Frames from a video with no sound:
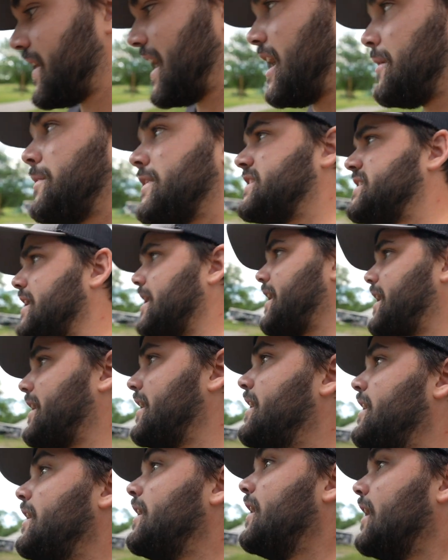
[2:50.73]
happening today.
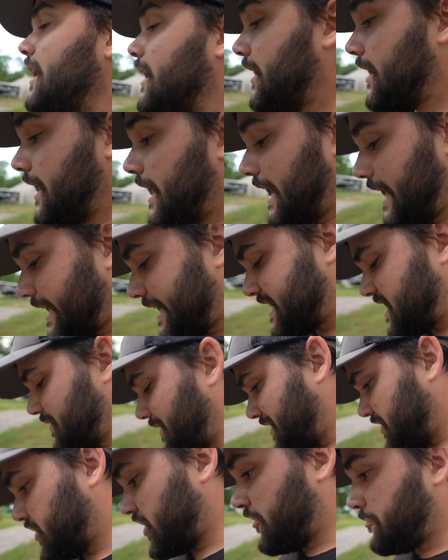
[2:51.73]
I gotta see if
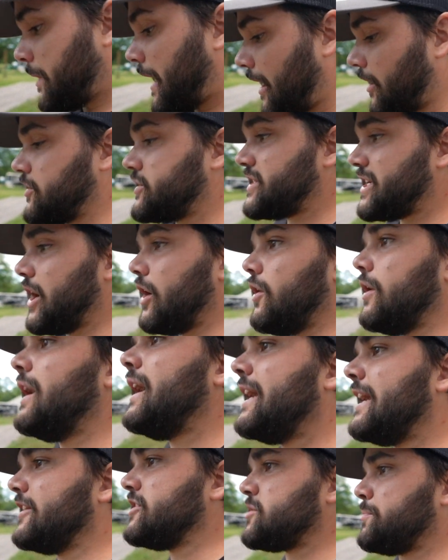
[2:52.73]
I can shut off power. So
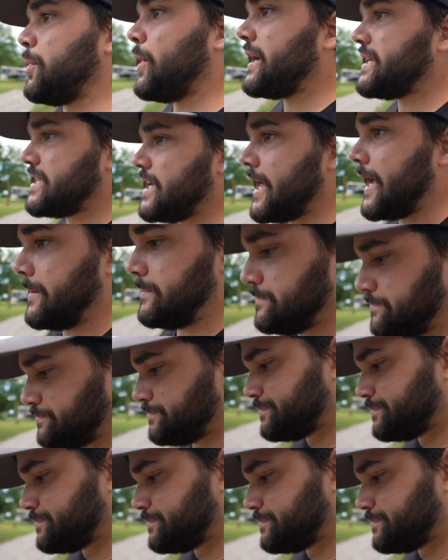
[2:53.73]
here's the plan today.